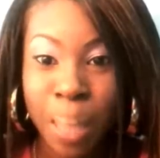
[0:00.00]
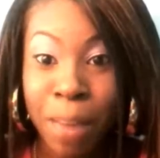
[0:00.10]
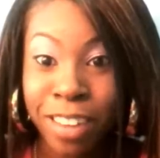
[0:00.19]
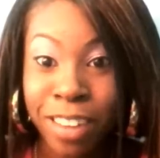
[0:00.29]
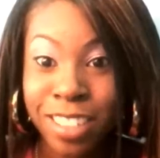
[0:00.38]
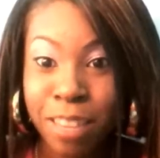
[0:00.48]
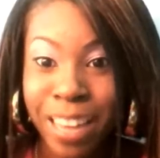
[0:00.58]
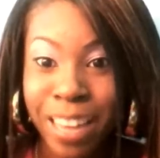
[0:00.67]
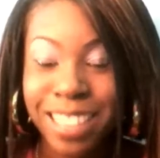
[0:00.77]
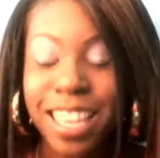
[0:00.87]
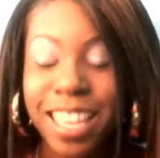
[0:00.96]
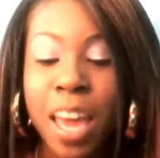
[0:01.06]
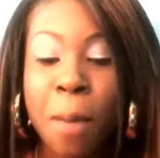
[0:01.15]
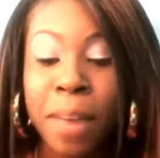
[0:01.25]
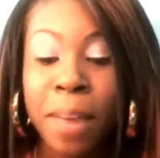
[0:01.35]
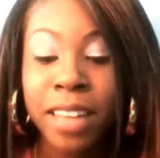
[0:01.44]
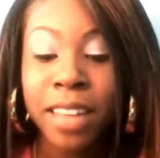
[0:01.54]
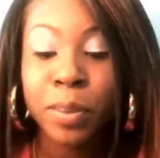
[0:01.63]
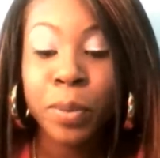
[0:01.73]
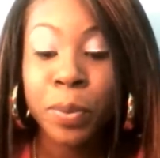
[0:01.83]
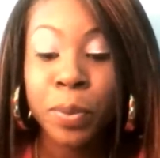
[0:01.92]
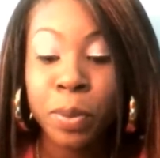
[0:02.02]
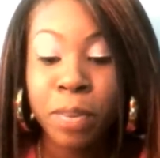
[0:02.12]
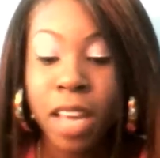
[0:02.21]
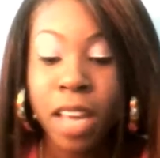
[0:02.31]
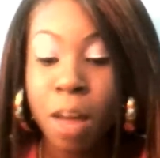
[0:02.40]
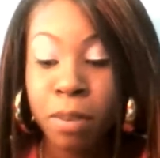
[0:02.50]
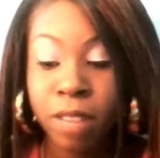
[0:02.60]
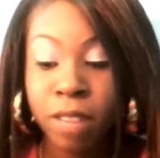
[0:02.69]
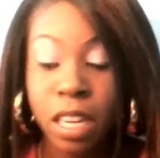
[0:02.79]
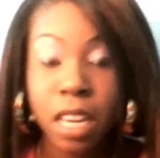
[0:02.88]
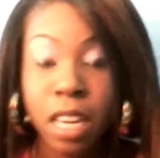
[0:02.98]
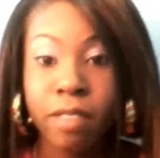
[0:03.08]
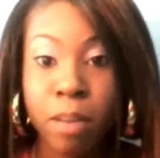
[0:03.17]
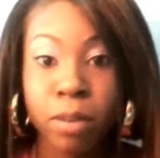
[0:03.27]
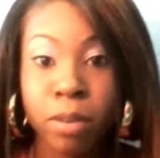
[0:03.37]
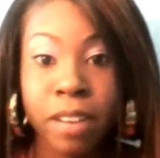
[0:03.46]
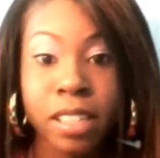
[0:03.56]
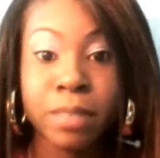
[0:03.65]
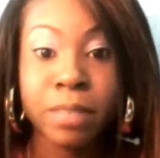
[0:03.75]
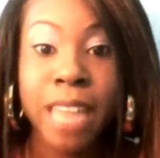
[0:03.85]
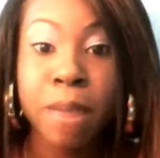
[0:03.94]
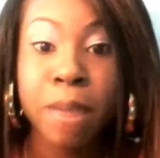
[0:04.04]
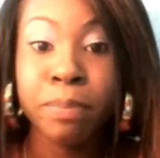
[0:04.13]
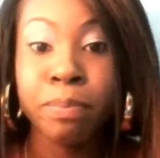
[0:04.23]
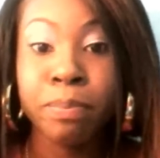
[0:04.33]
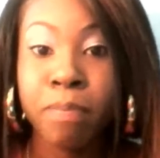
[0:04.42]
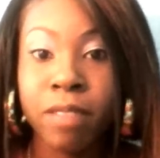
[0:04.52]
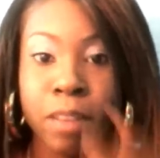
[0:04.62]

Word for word: minor setbacks but we will be up and running in february sometime mid